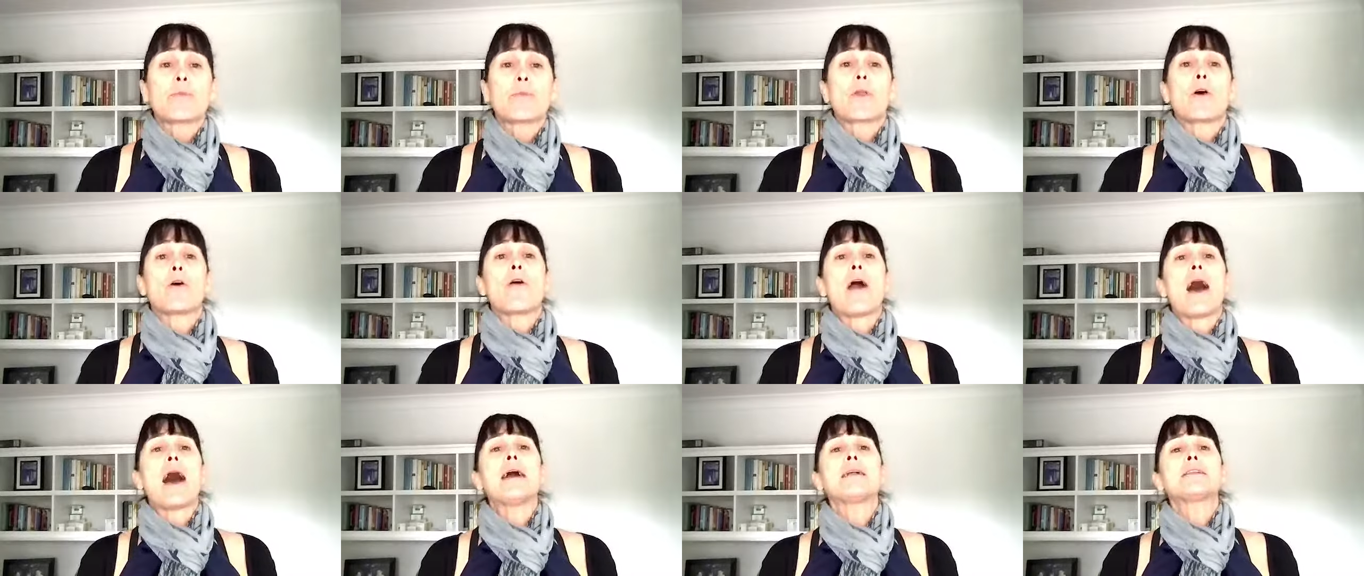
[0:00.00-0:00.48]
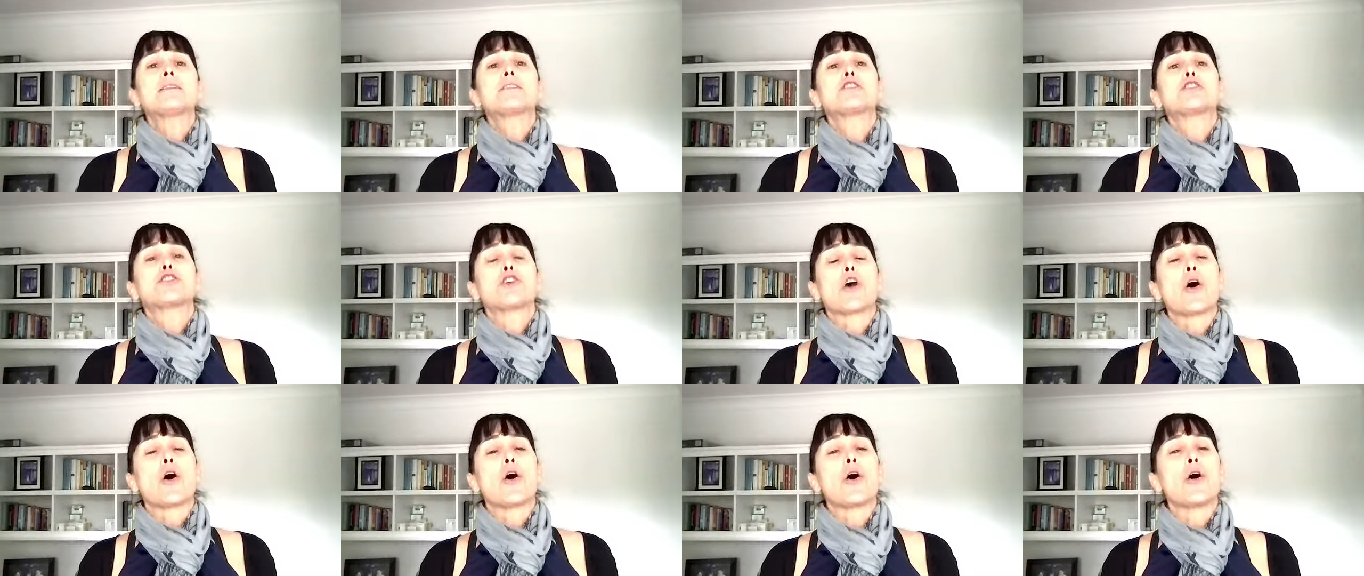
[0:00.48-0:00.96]
All right.
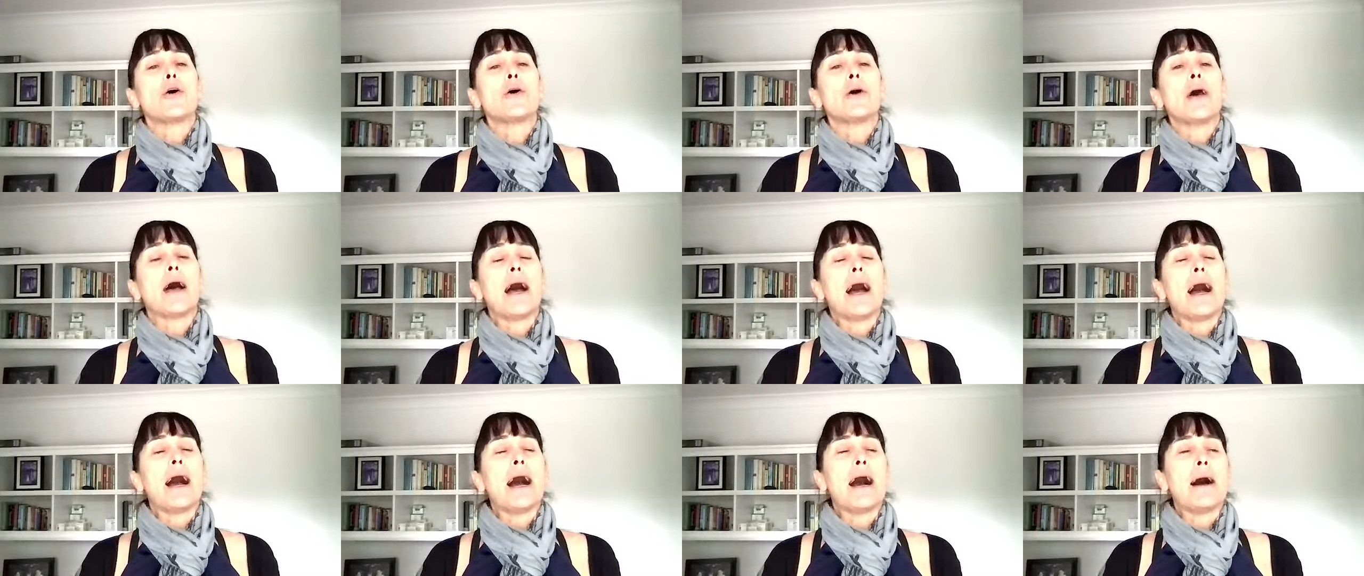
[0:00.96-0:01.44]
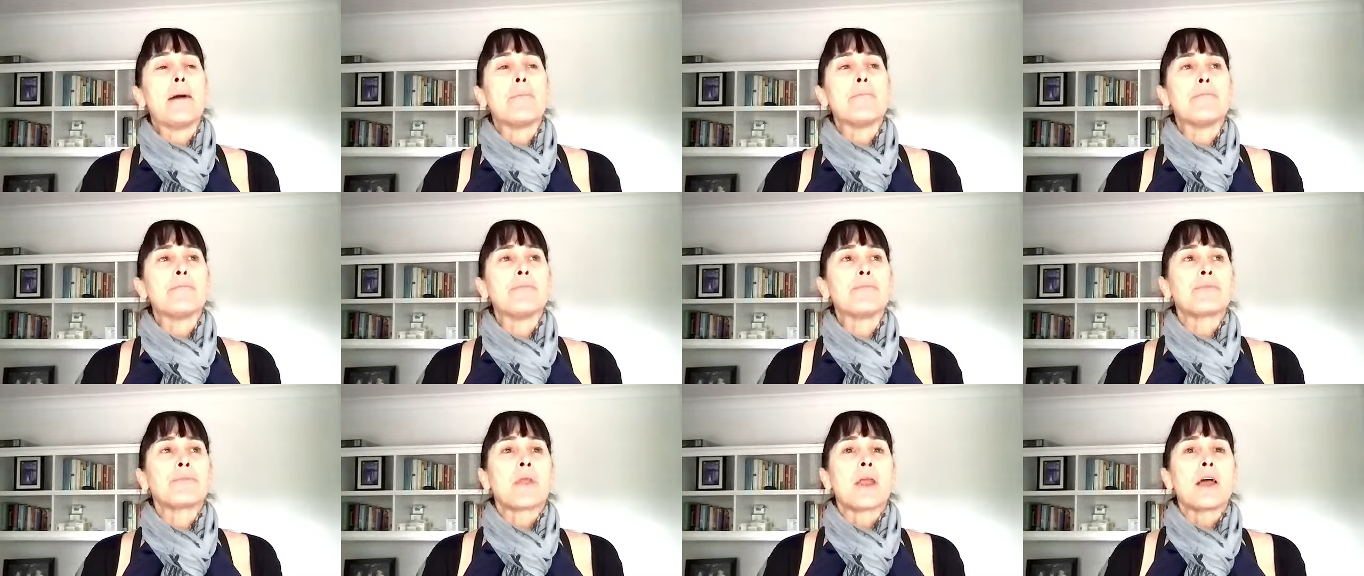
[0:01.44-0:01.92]
So
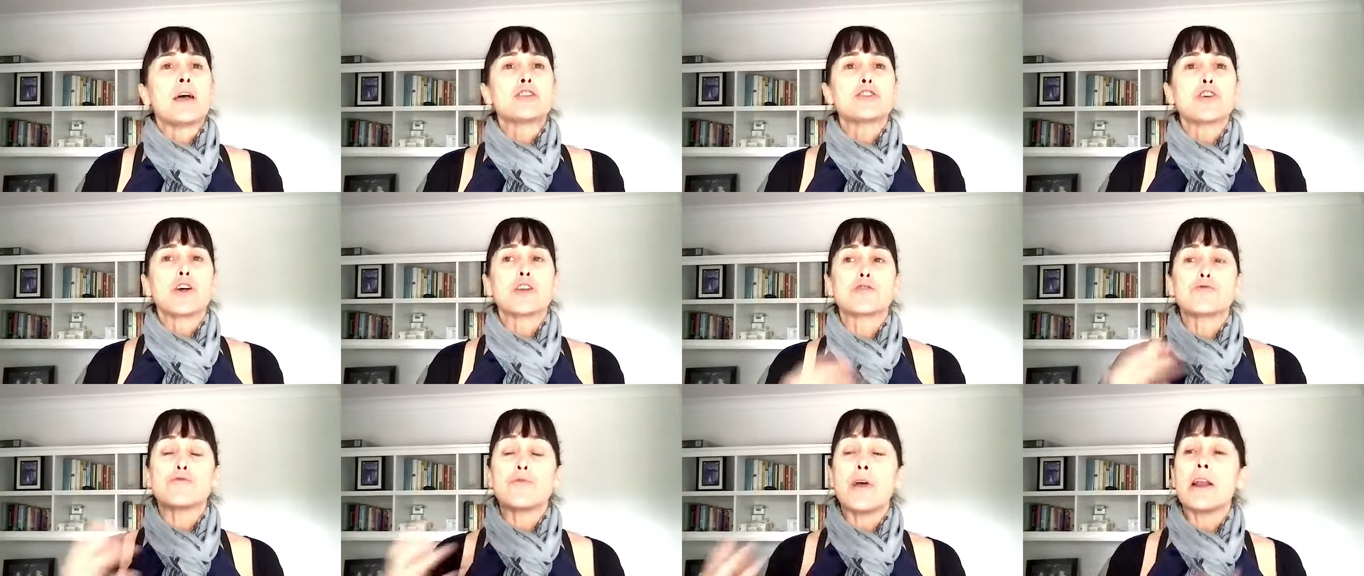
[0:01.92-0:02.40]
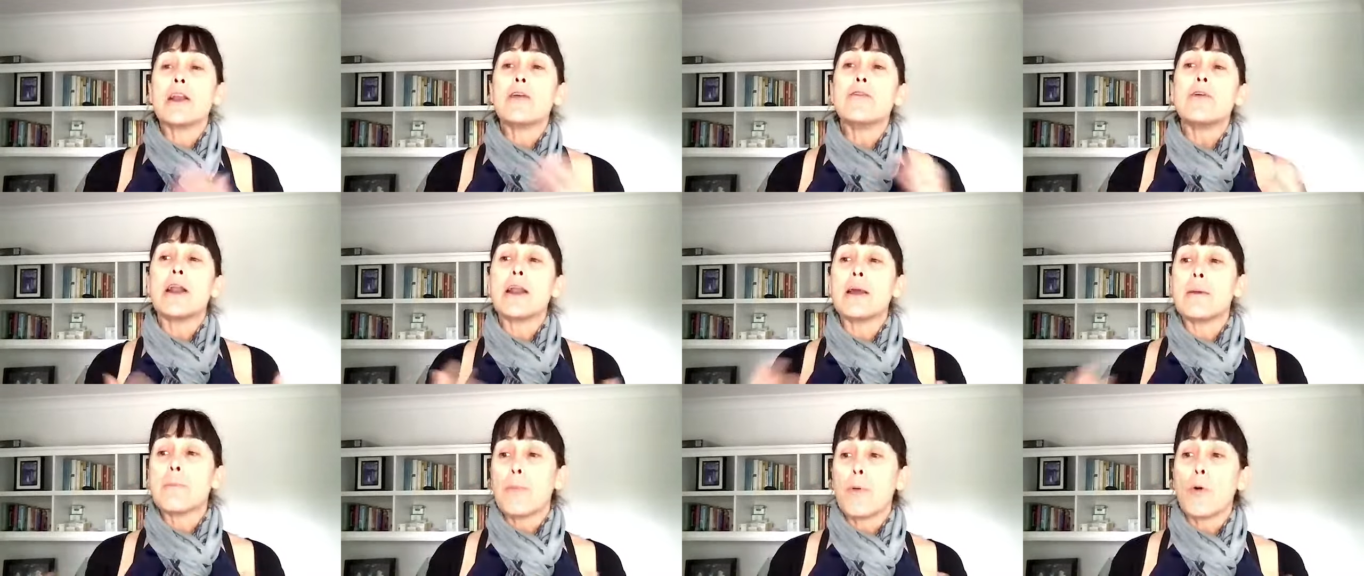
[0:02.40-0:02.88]
it's really,
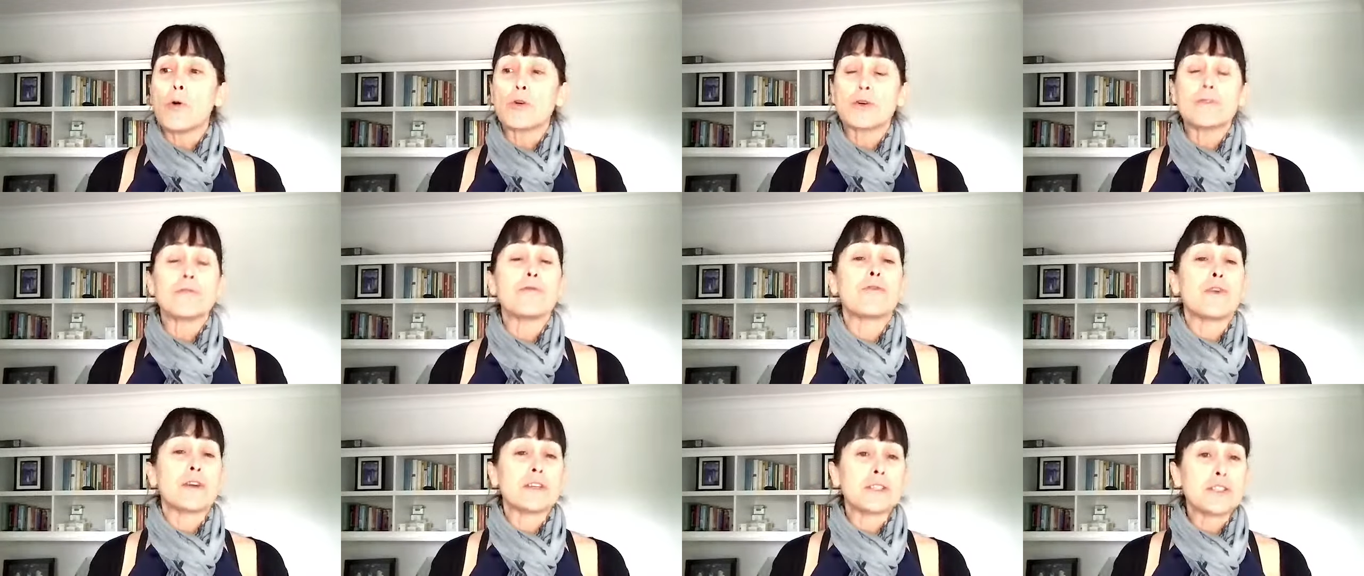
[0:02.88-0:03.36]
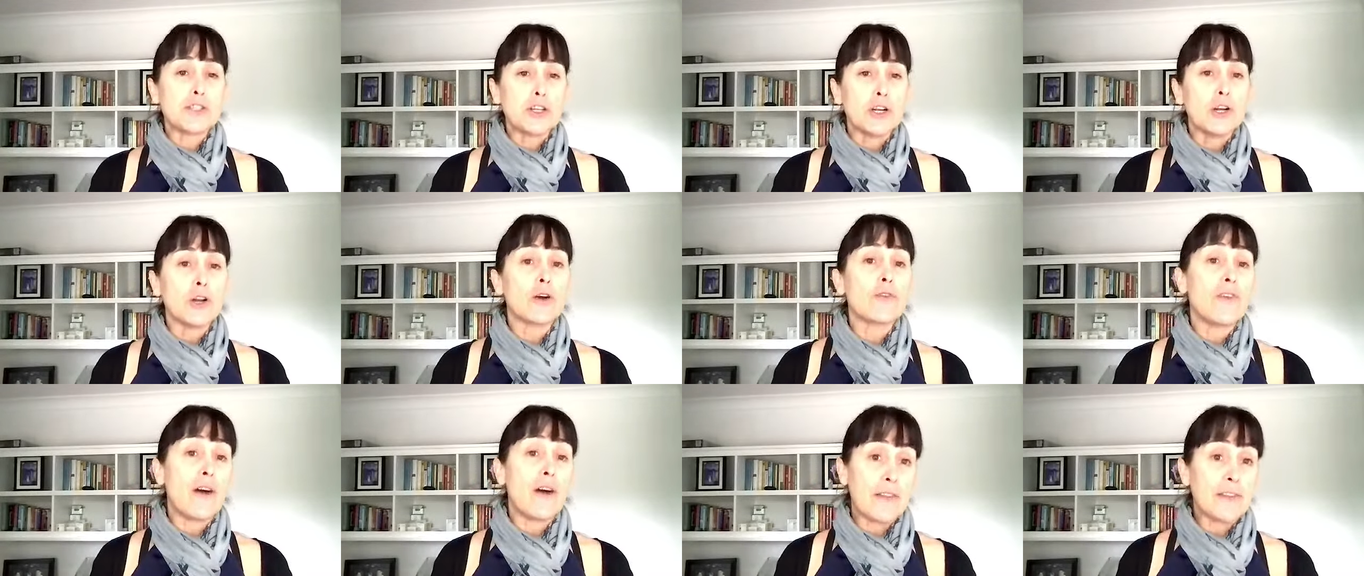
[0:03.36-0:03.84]
really important for us to
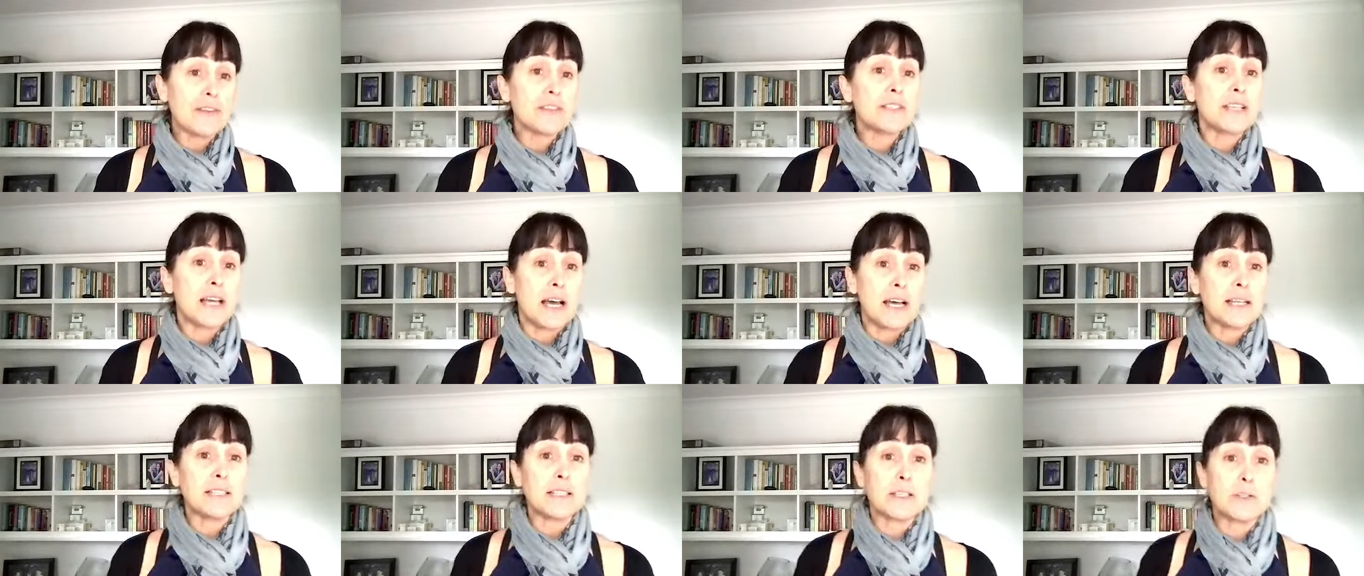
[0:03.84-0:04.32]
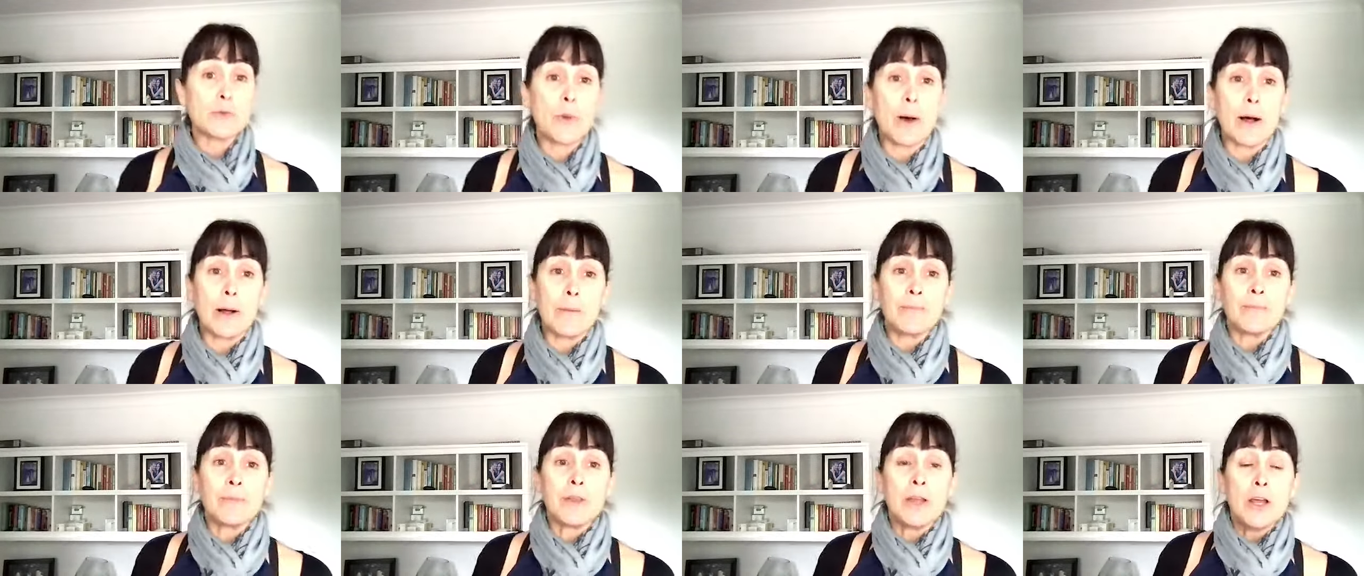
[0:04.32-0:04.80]
look for other signs as
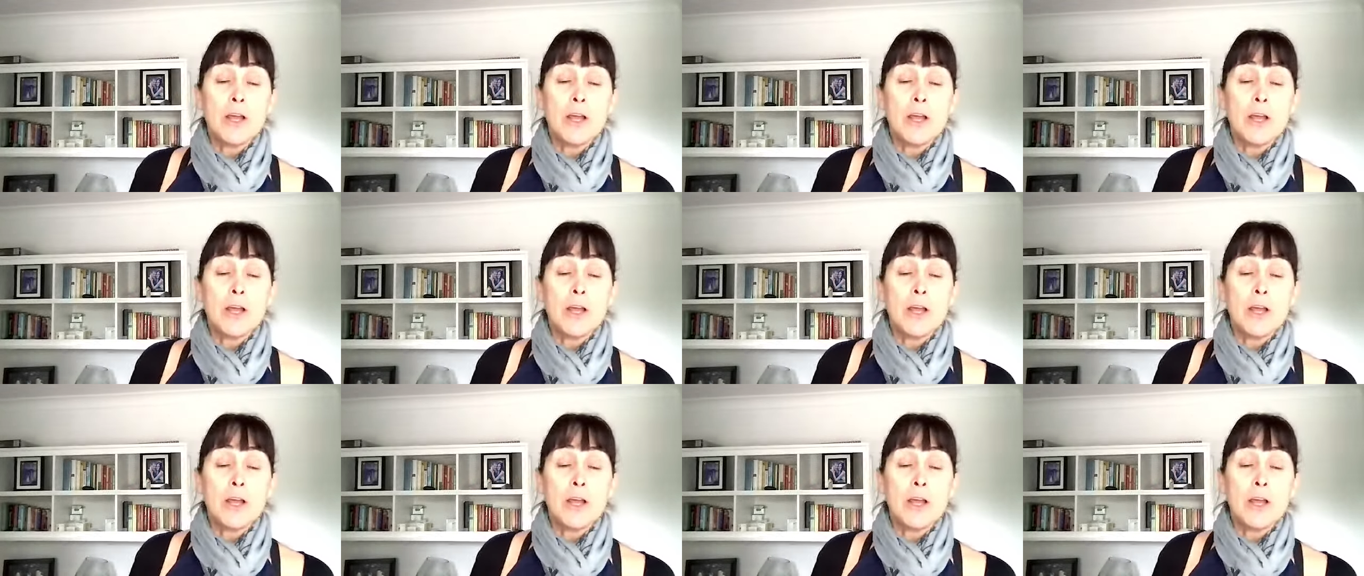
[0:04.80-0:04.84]
well.